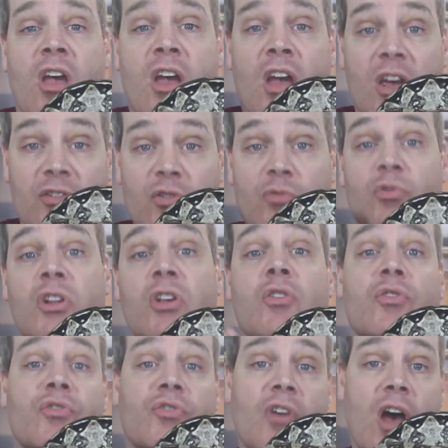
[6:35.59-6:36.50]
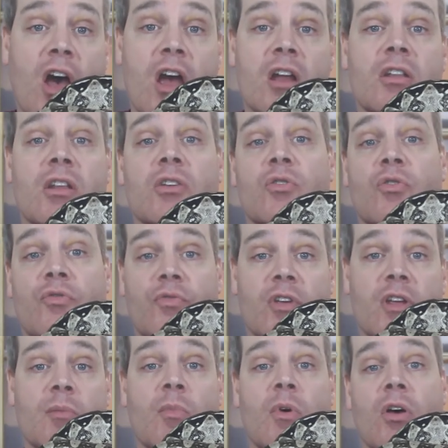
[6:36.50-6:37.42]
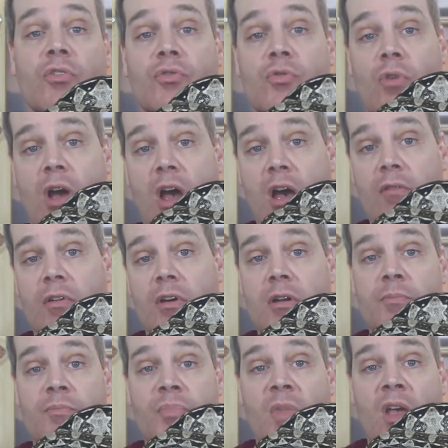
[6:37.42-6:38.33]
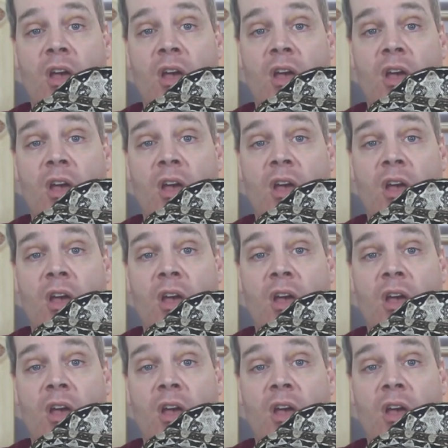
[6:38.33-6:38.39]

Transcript: is a really good sign that your female's gravid.